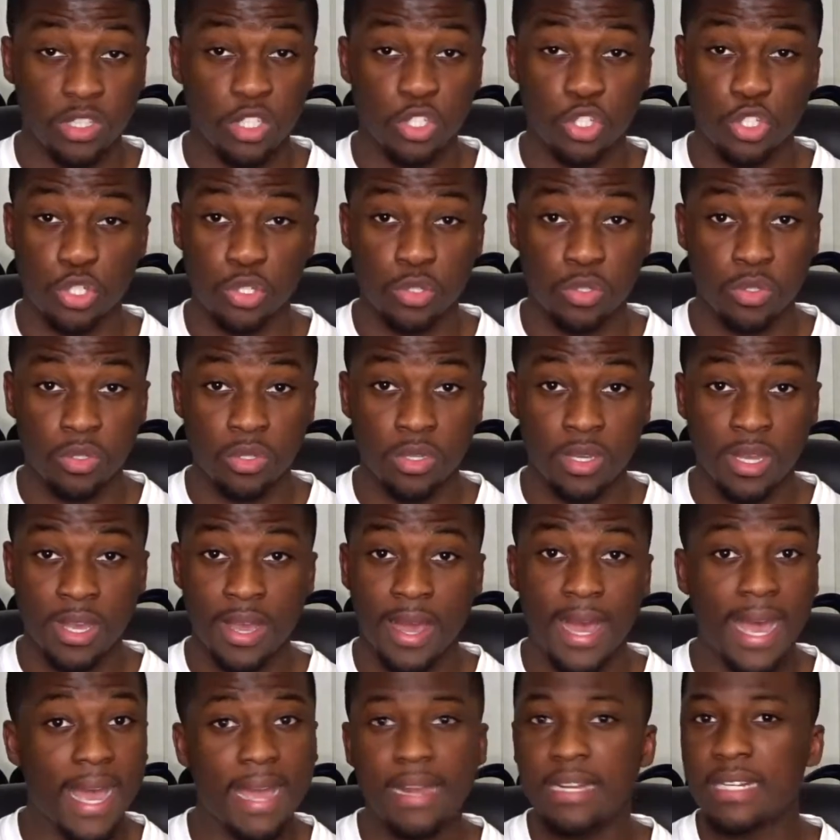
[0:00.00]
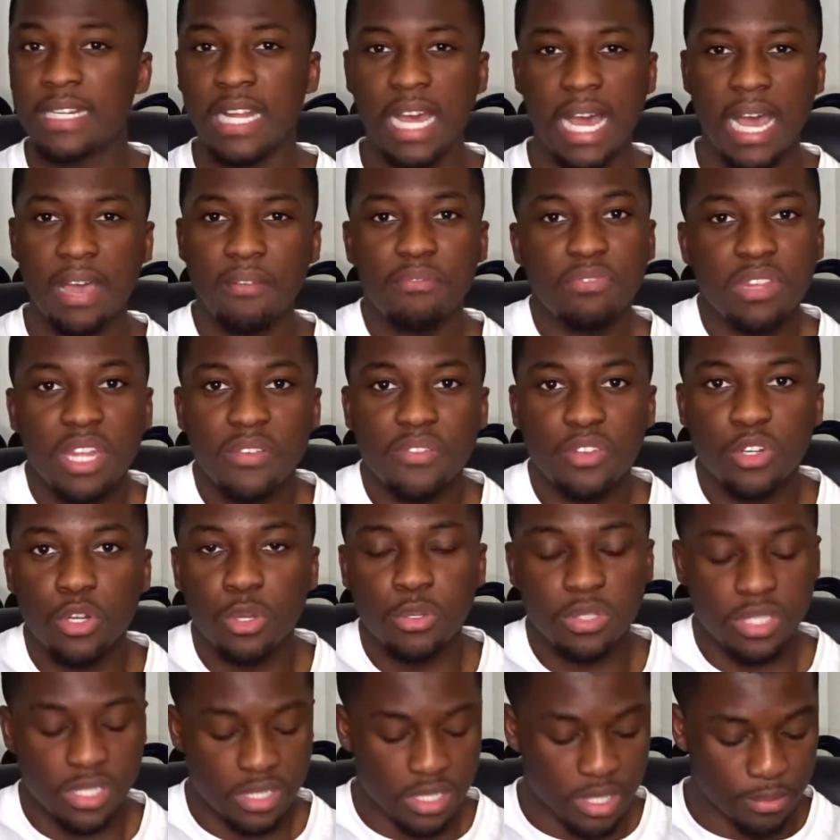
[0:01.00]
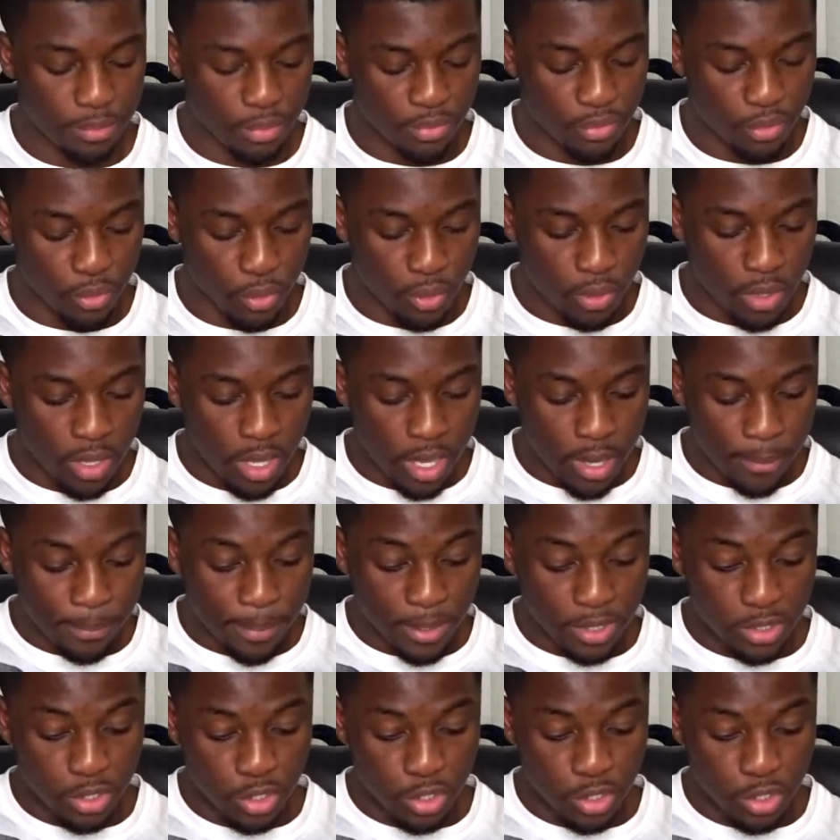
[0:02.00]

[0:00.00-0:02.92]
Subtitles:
the shoe. I've never noticed it before, but the